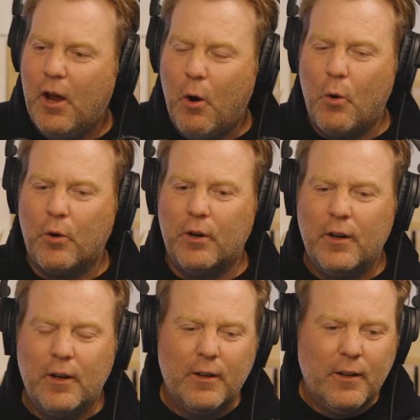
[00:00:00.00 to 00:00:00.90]
Or,
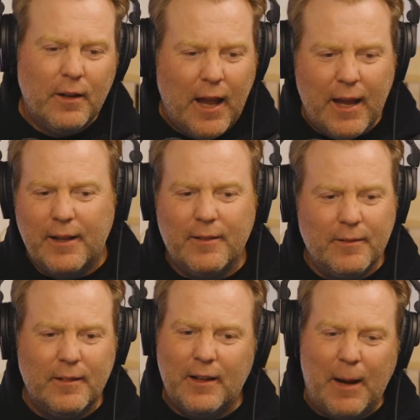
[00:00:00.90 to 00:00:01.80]
hey,
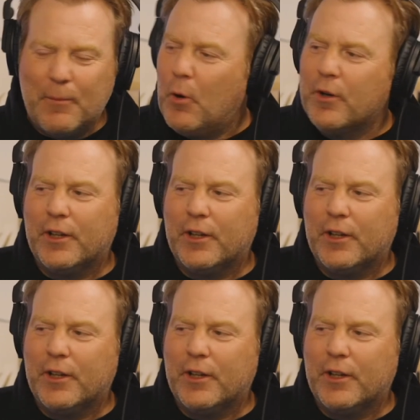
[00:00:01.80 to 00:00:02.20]
I'm going to